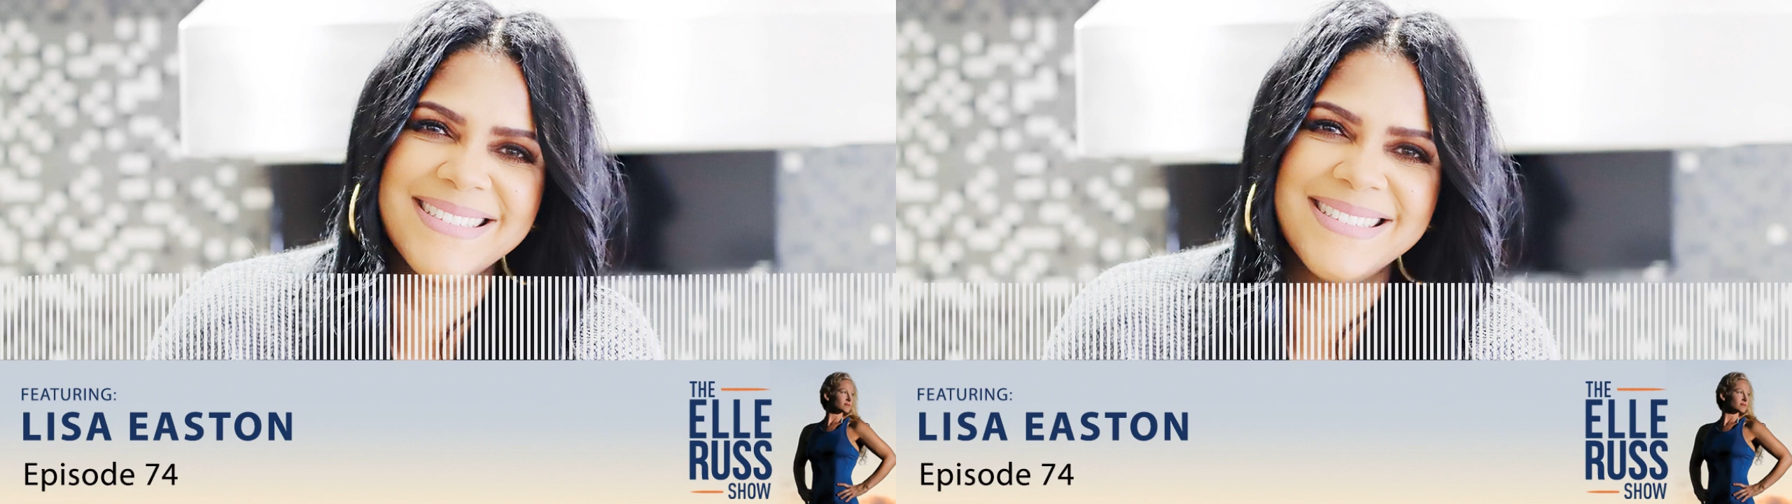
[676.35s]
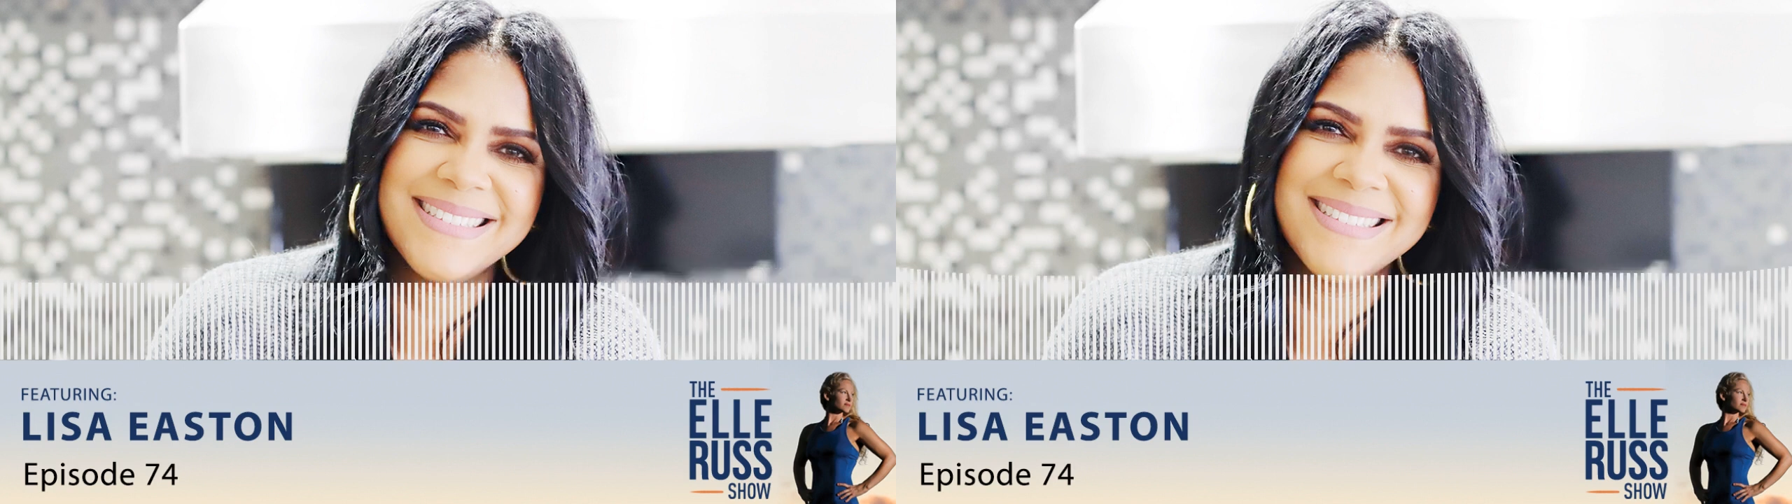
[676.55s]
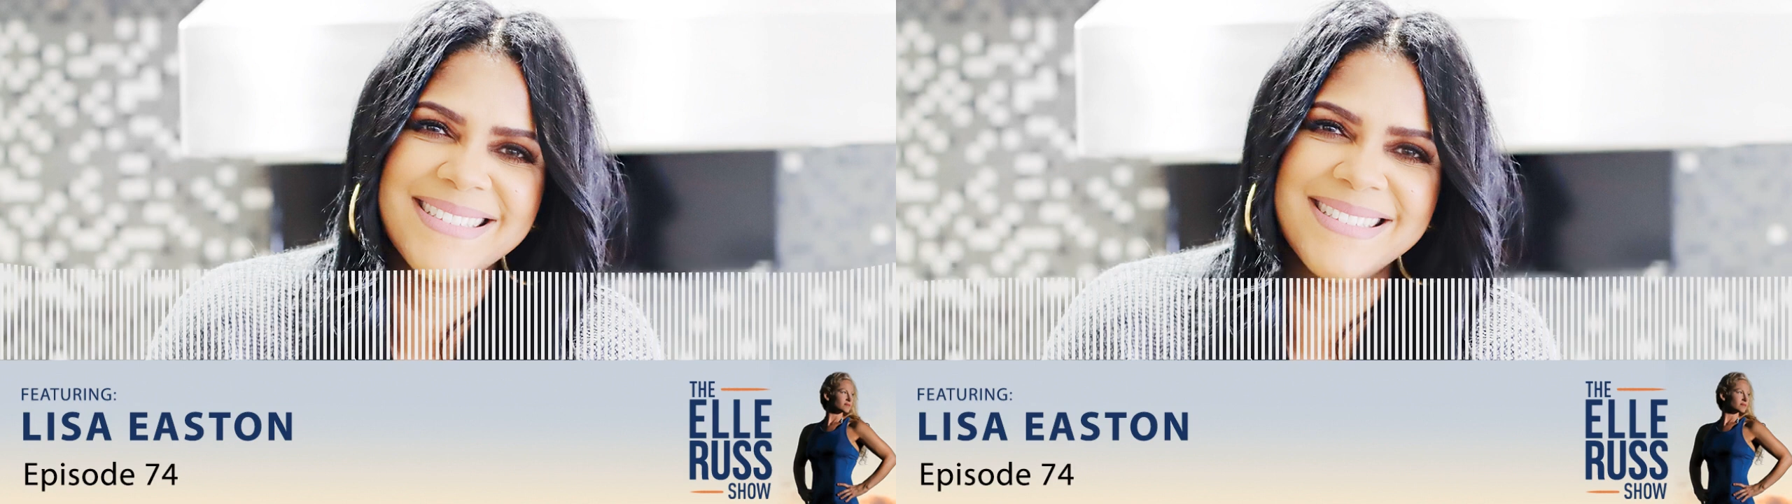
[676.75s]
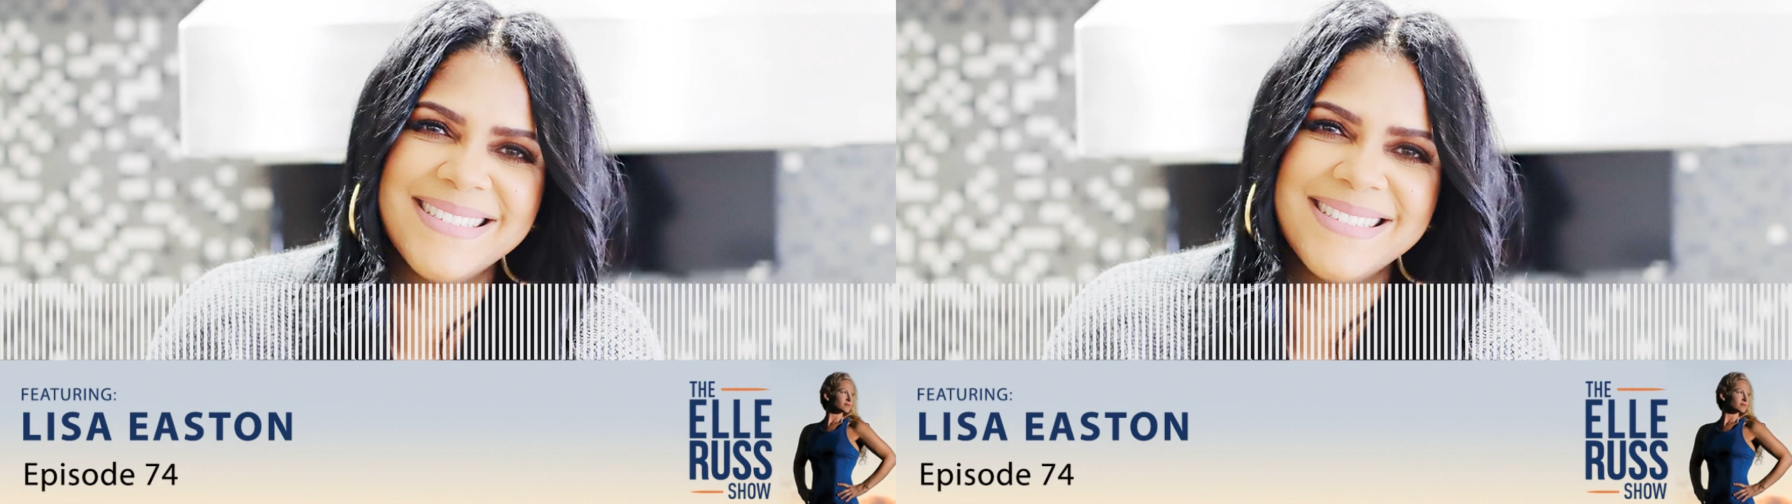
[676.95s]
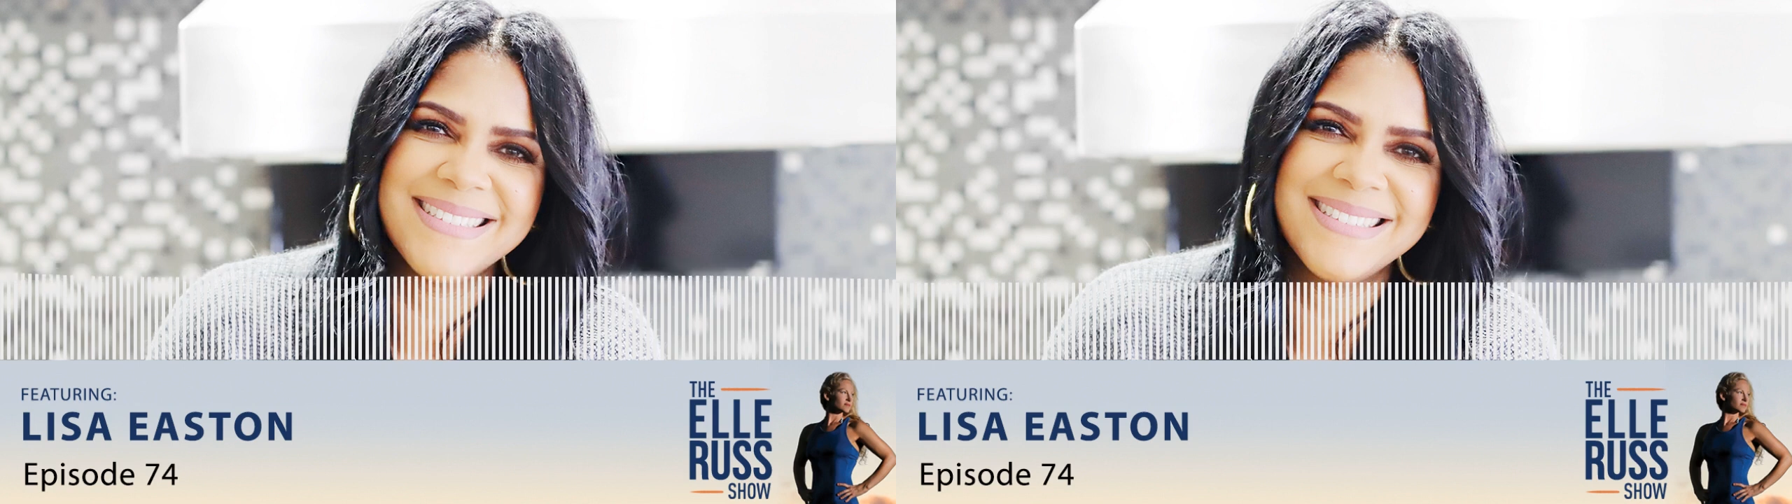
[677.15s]
by faith
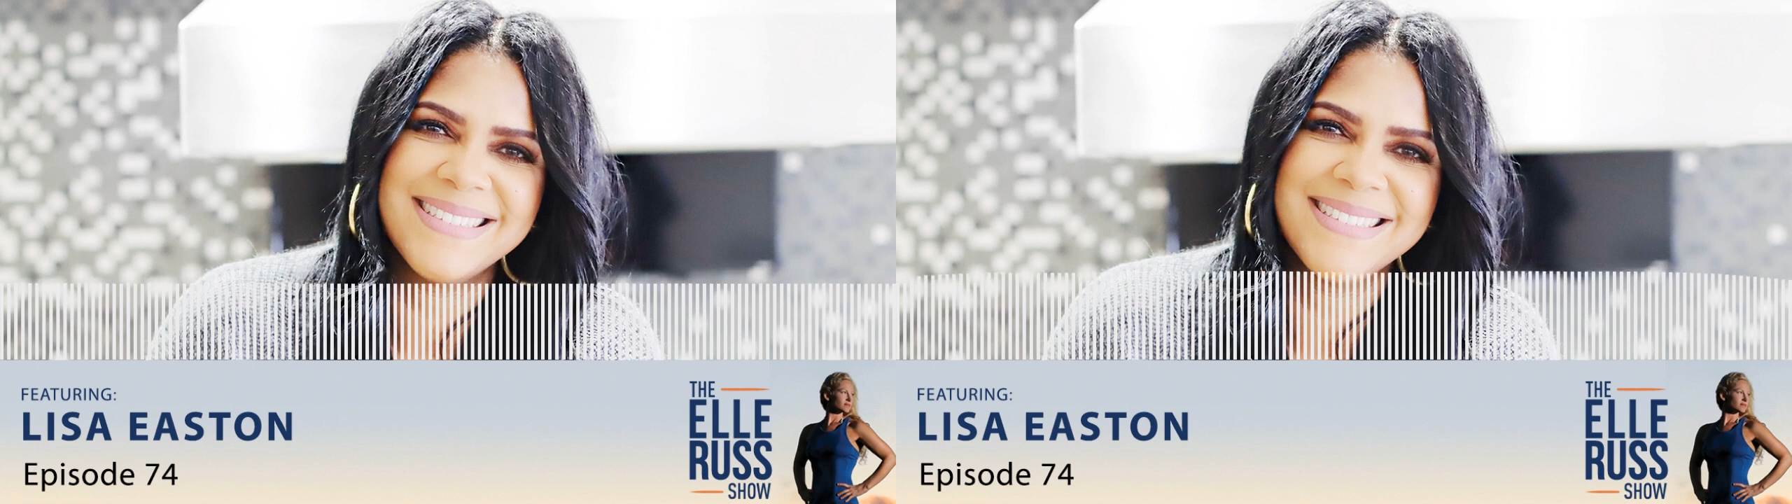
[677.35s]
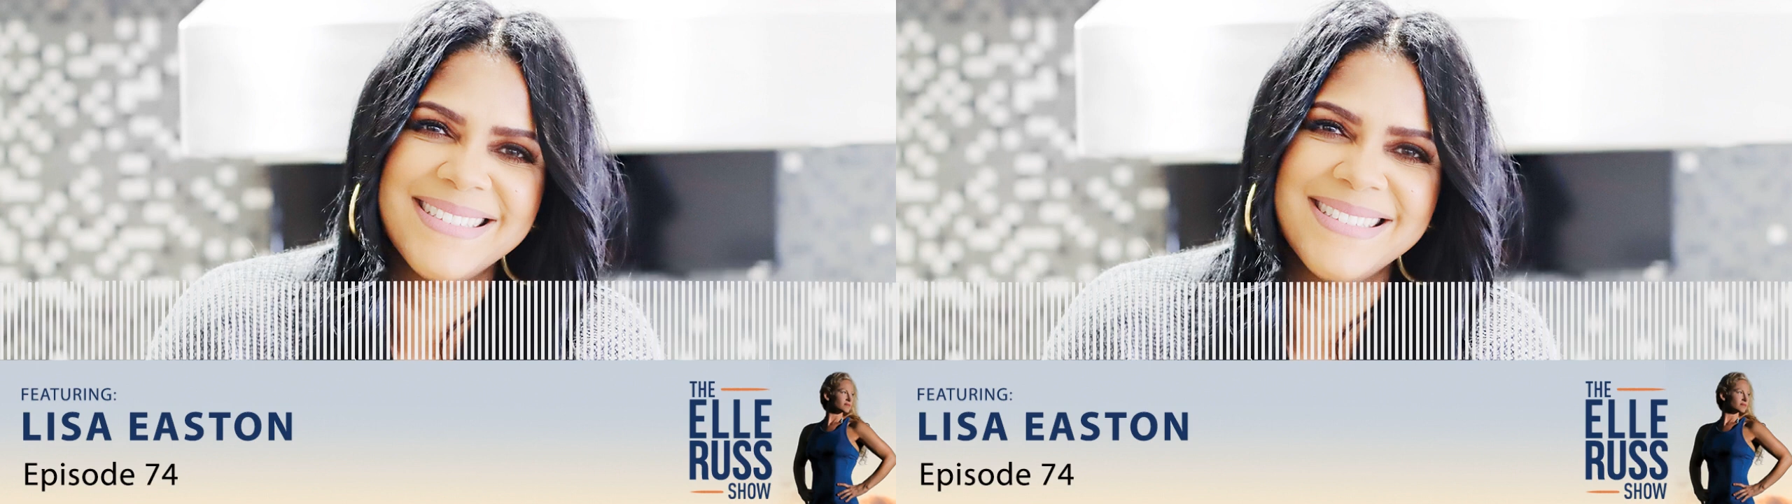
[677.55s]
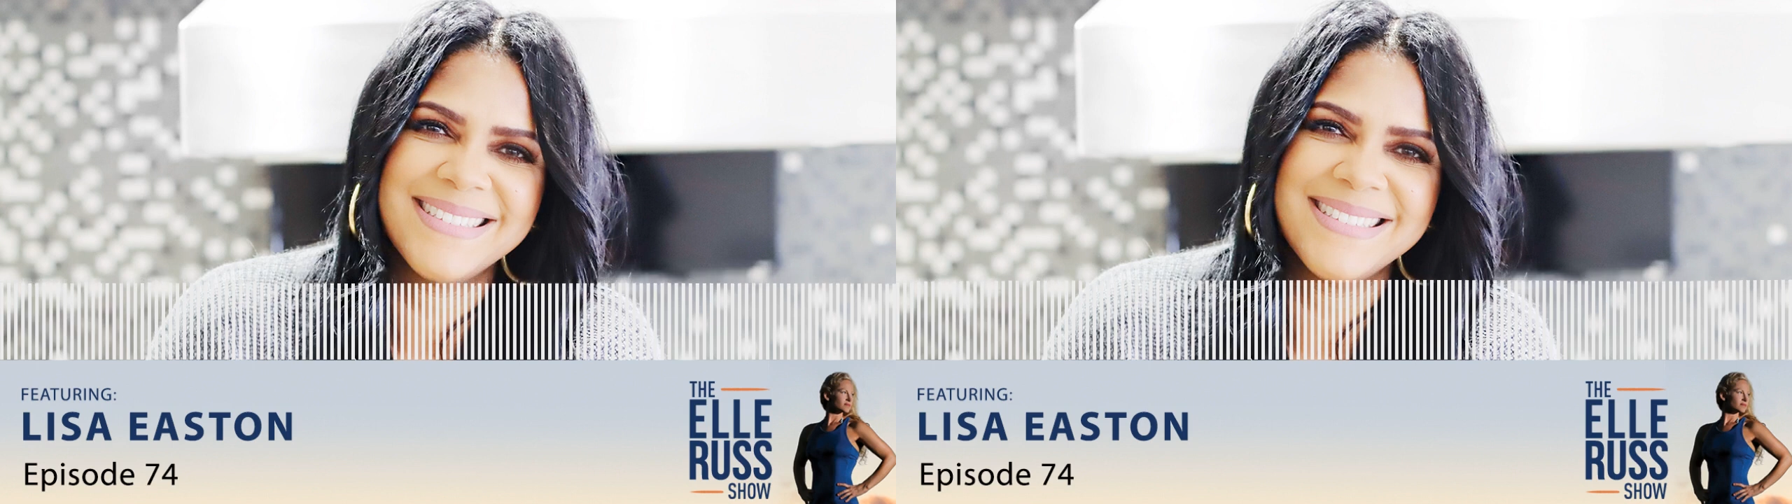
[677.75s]
quote unquote